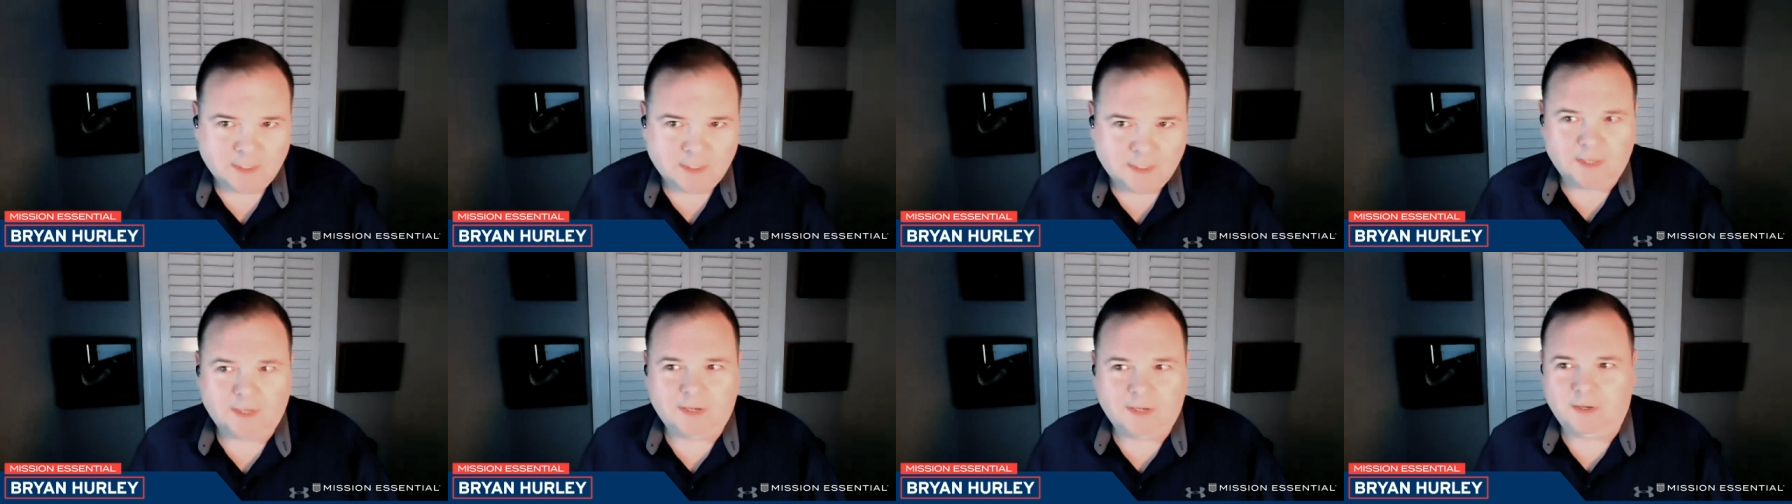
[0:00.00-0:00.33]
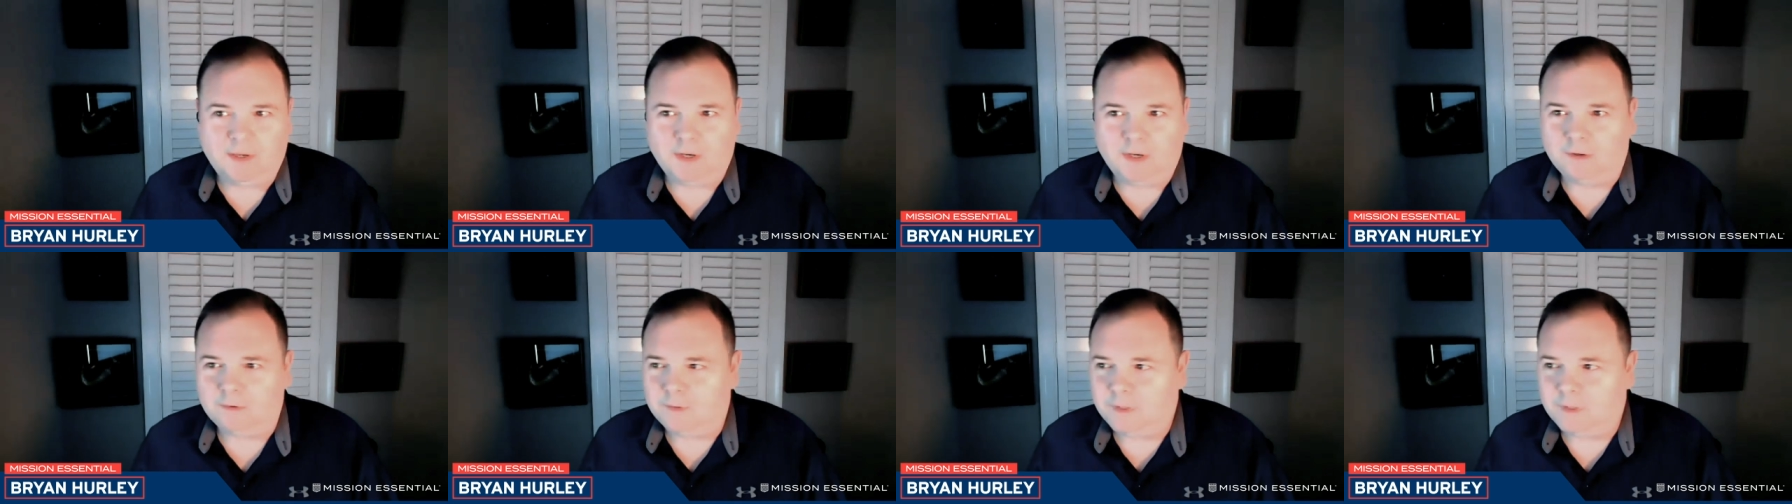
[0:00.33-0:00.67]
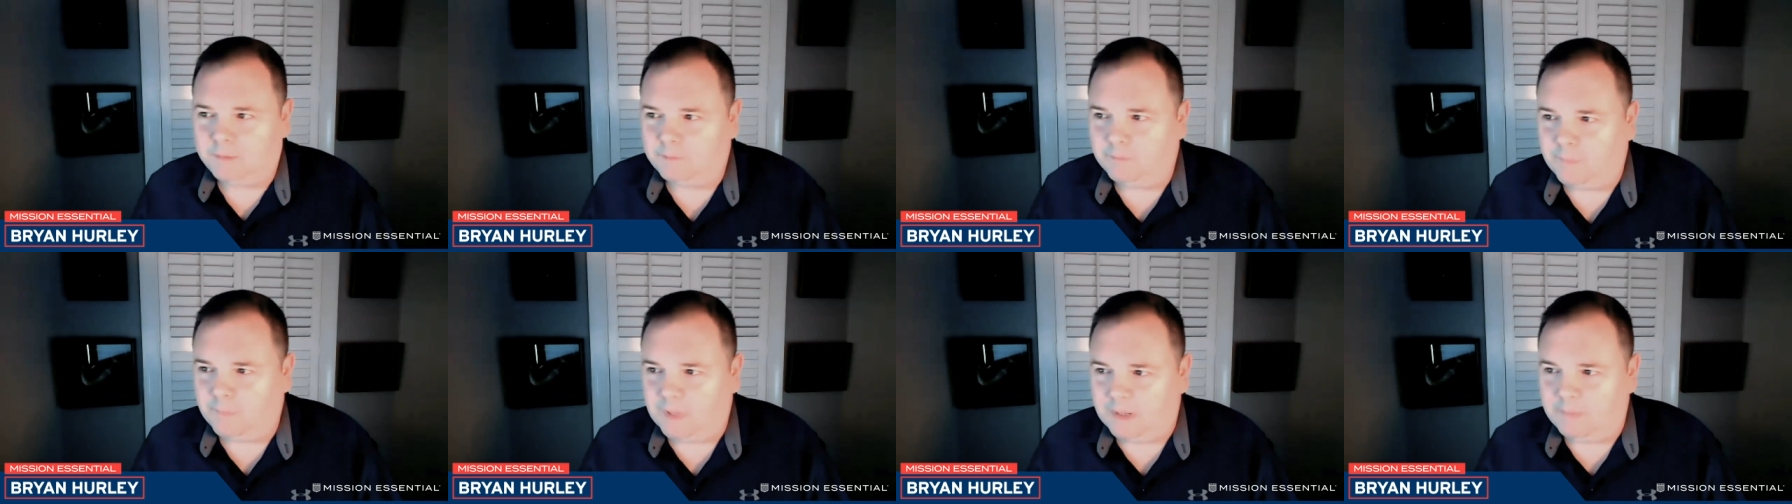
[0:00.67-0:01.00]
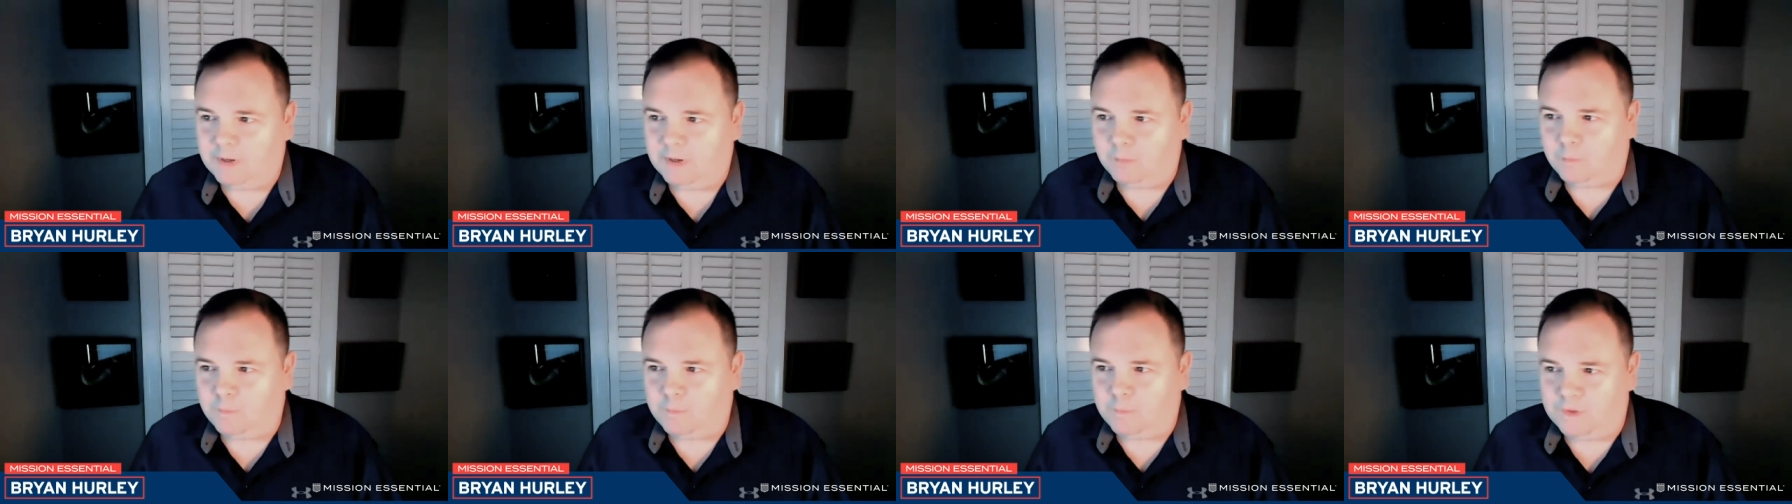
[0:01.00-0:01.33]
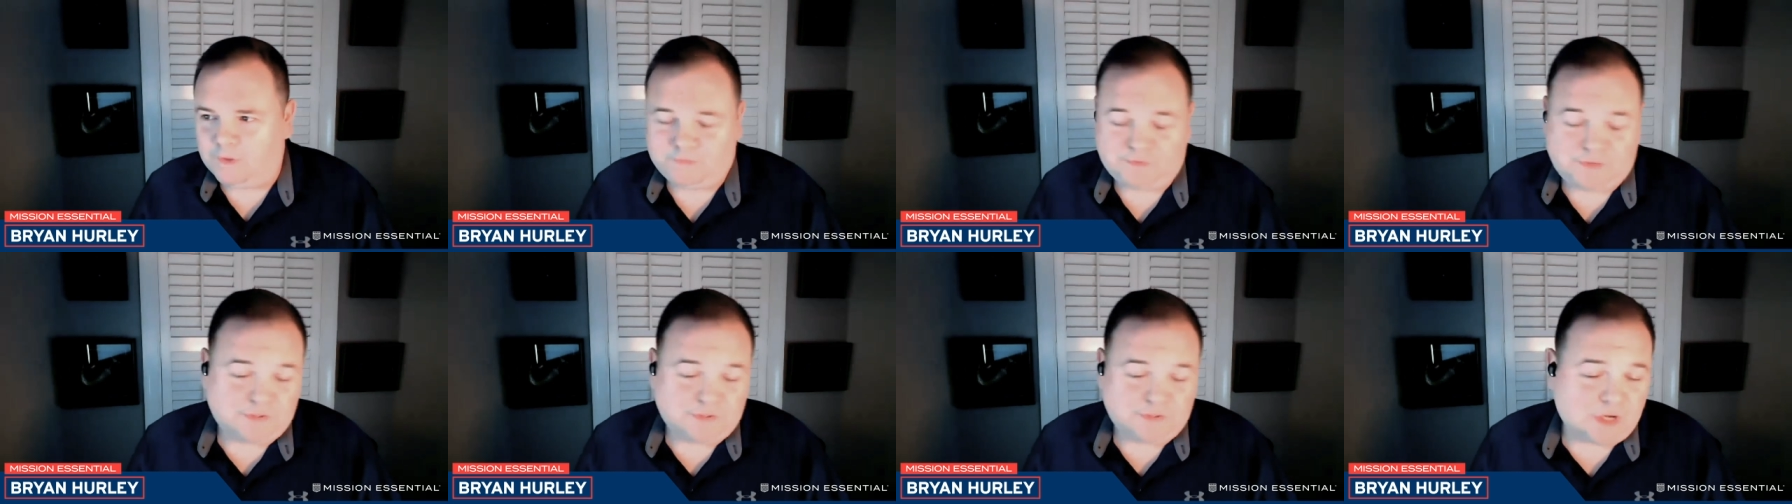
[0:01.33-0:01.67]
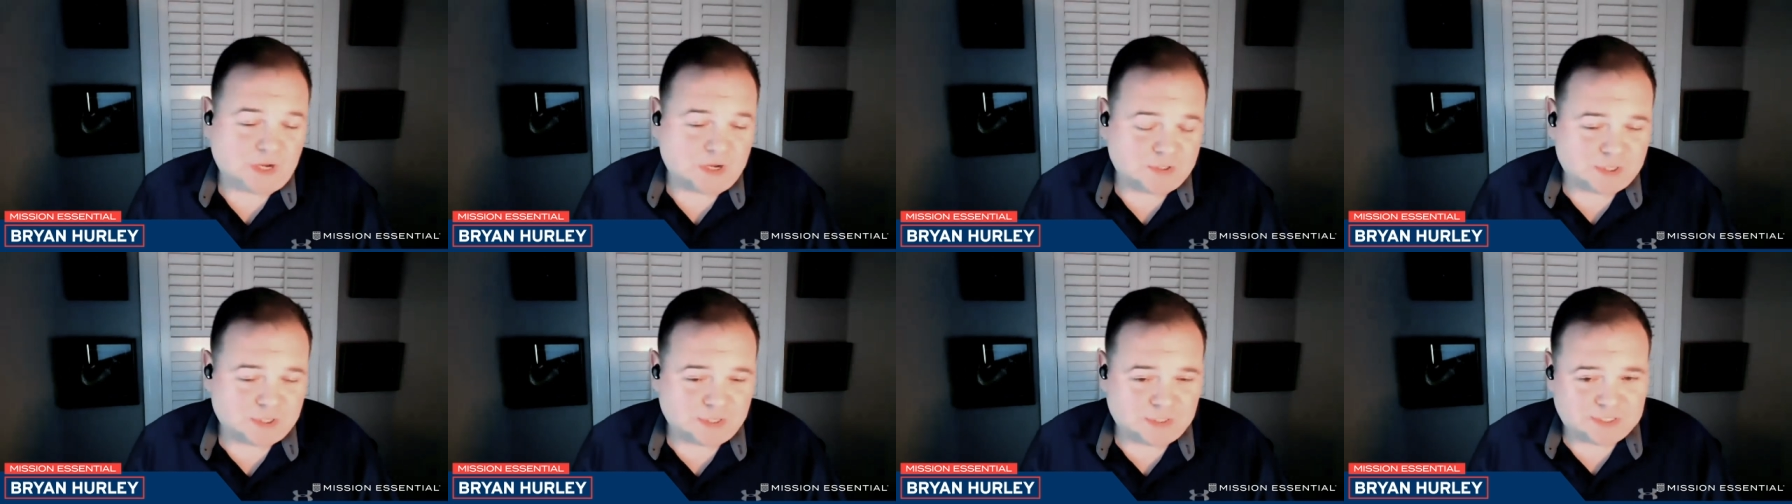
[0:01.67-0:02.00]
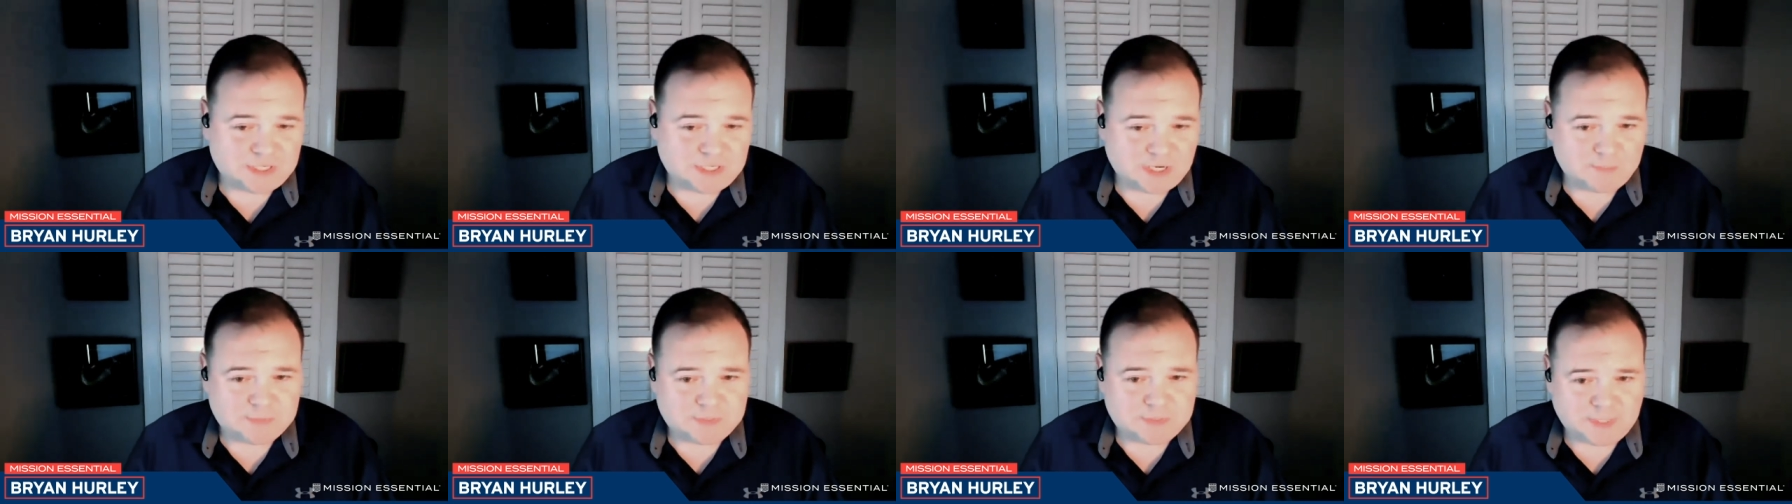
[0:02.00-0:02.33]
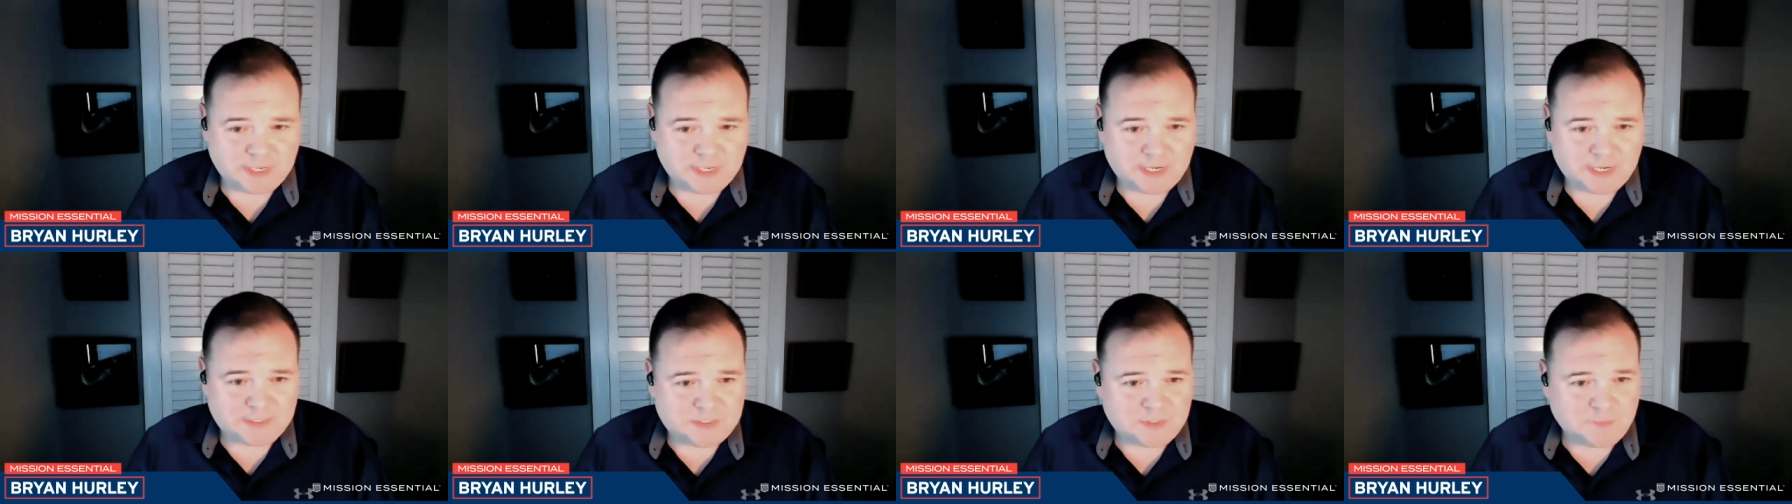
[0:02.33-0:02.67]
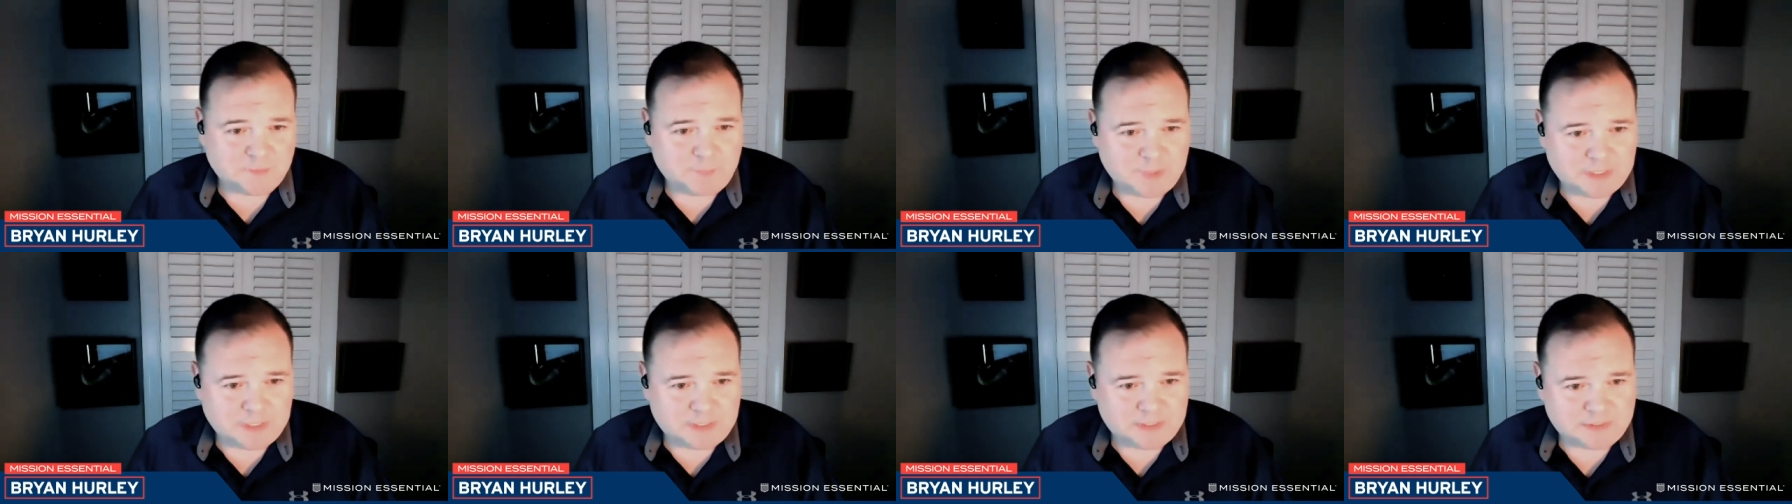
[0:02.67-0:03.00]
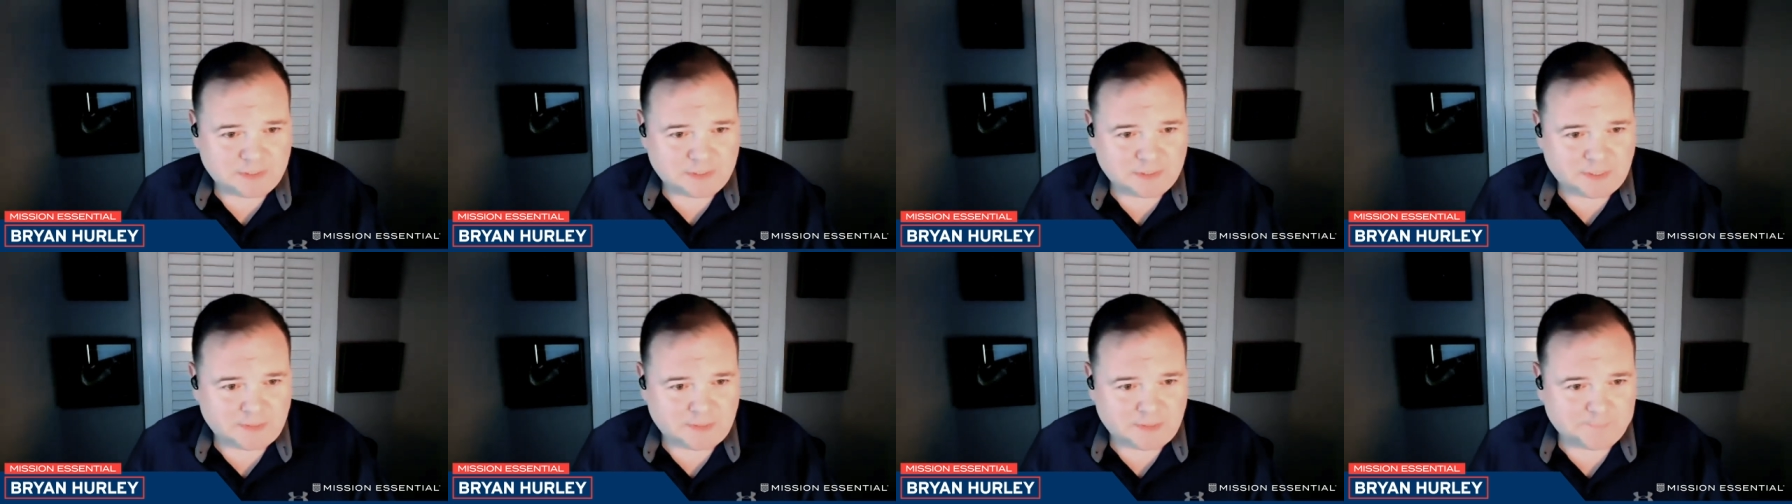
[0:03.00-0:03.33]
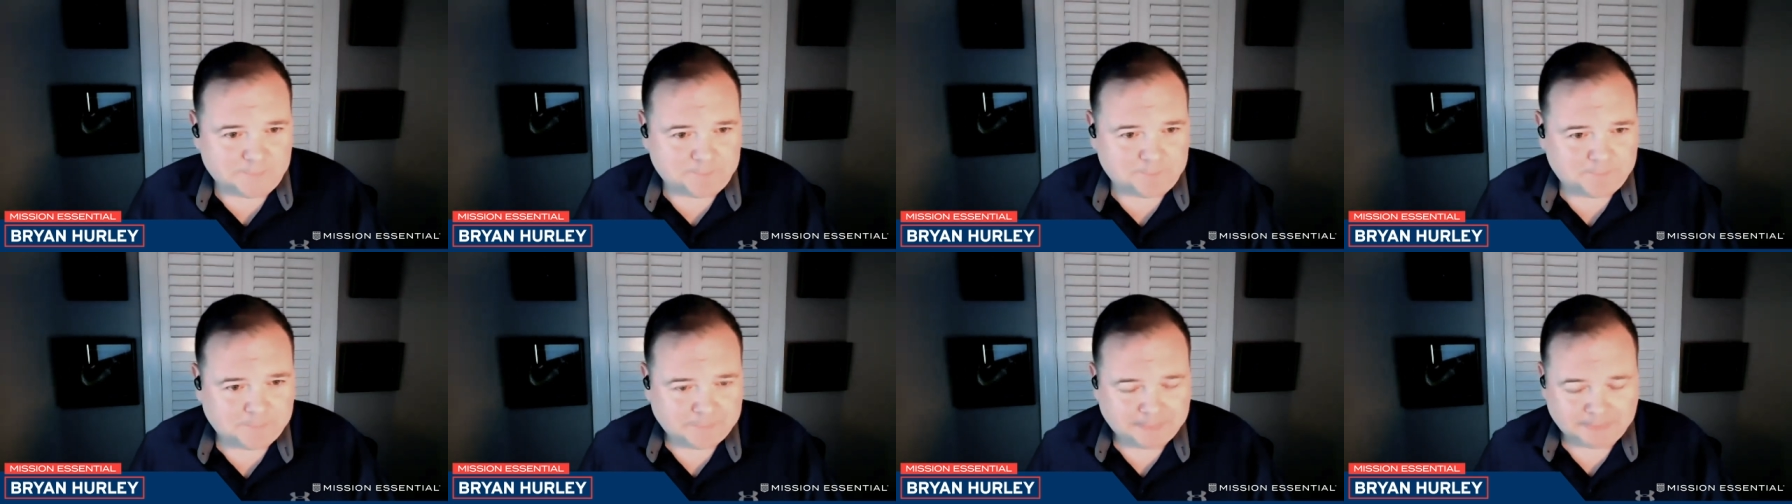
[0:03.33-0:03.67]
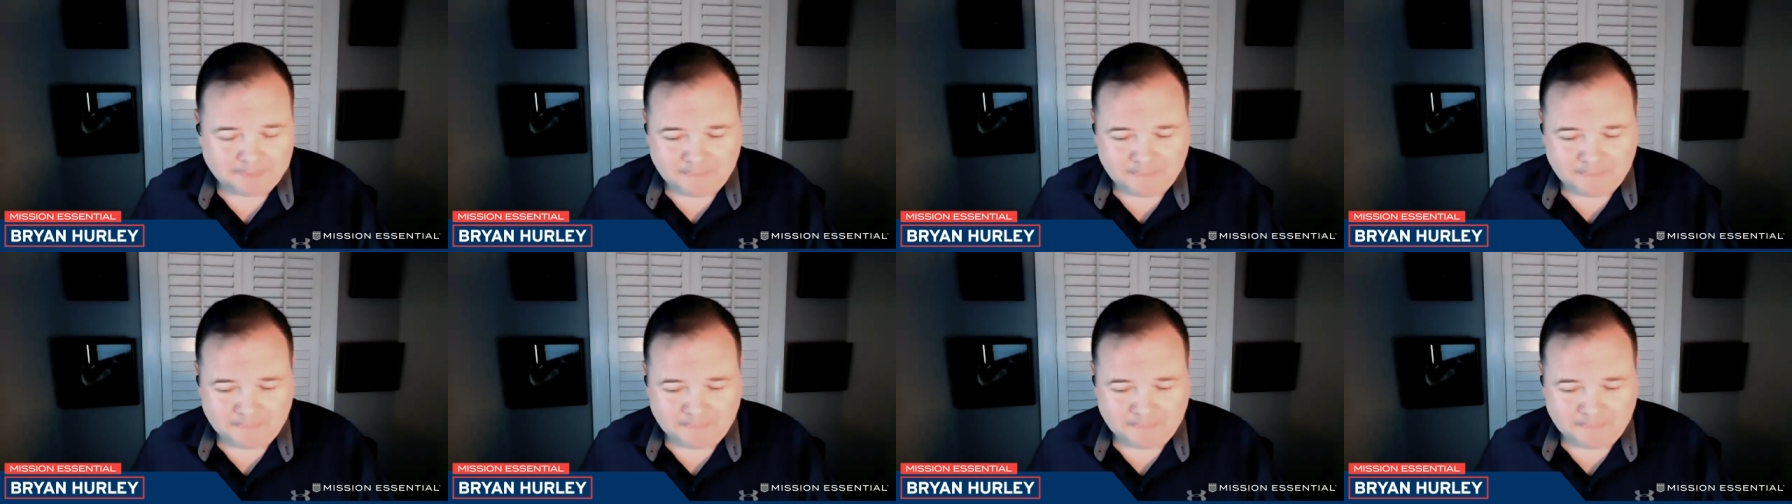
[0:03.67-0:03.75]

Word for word: you know it, maybe this discussion seems like it's a bit um,